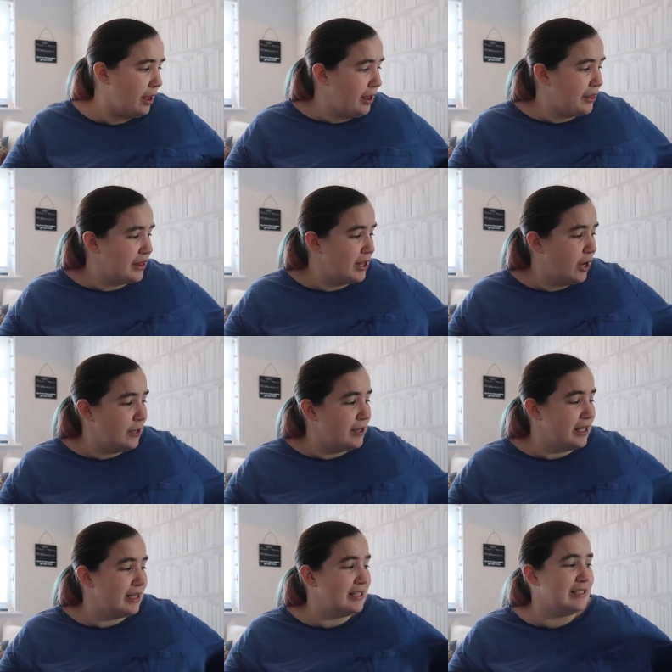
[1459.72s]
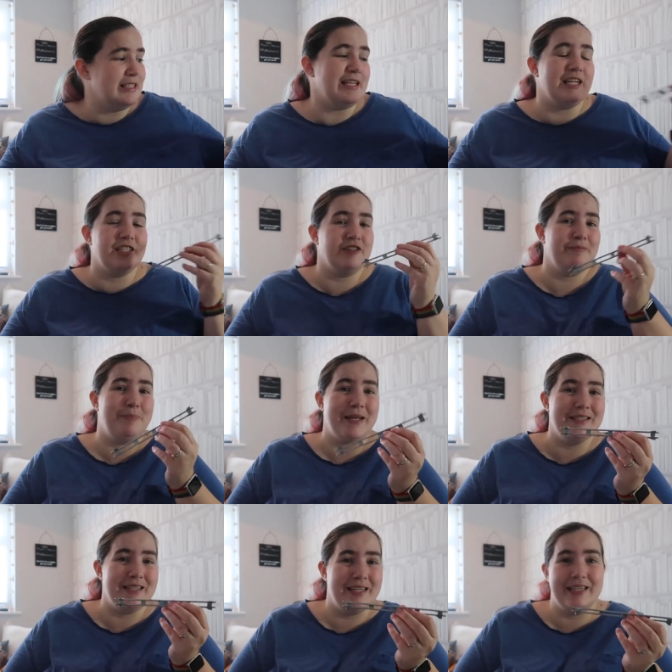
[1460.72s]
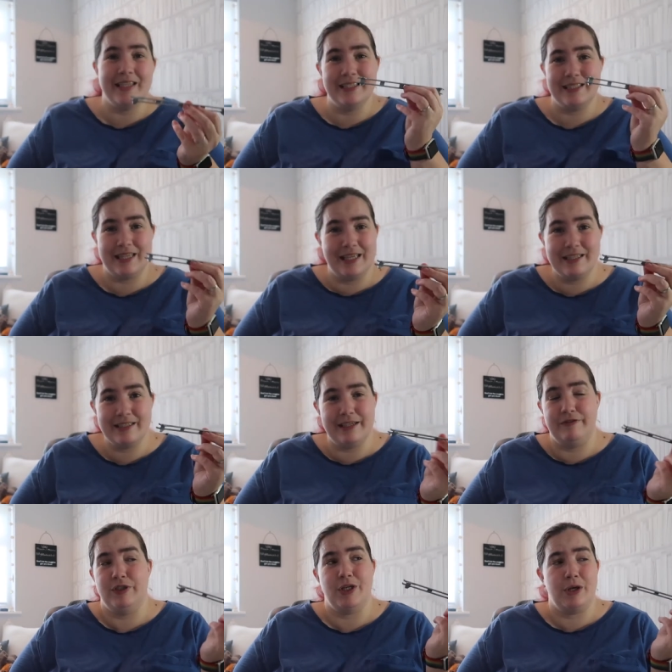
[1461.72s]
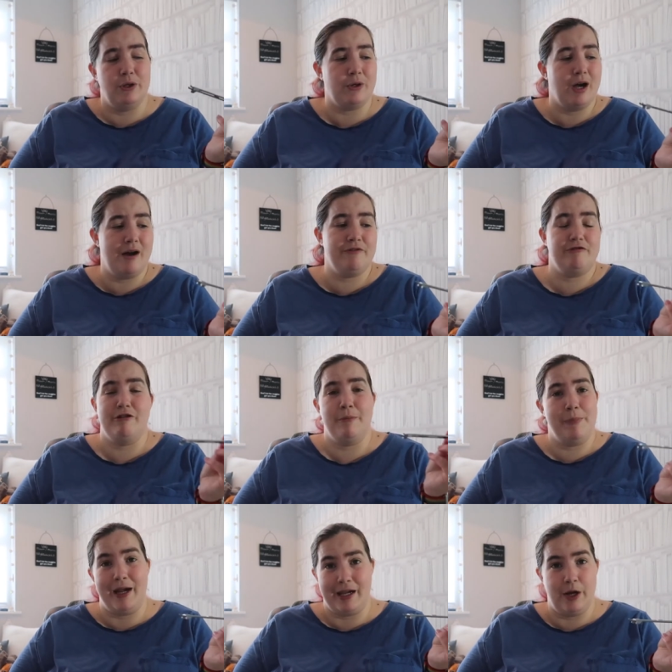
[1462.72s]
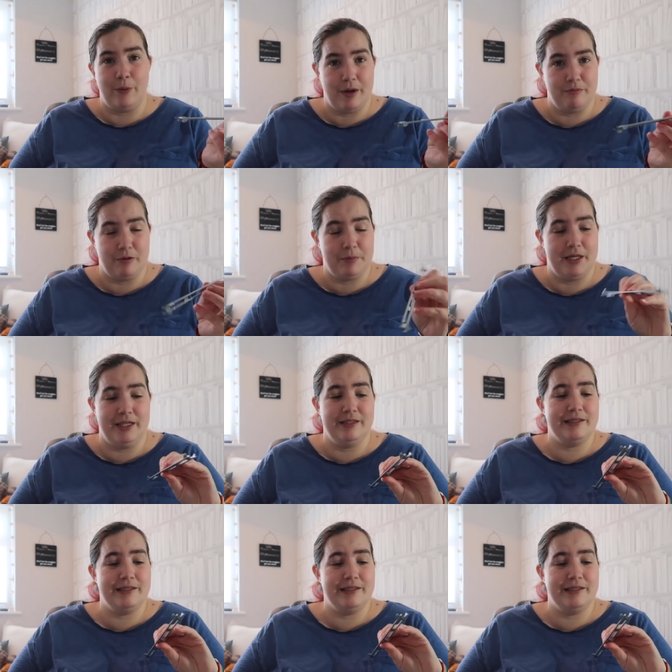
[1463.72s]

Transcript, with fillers: I think the only thing that's in danger of bending is this if you don't look after it and pack it away properly.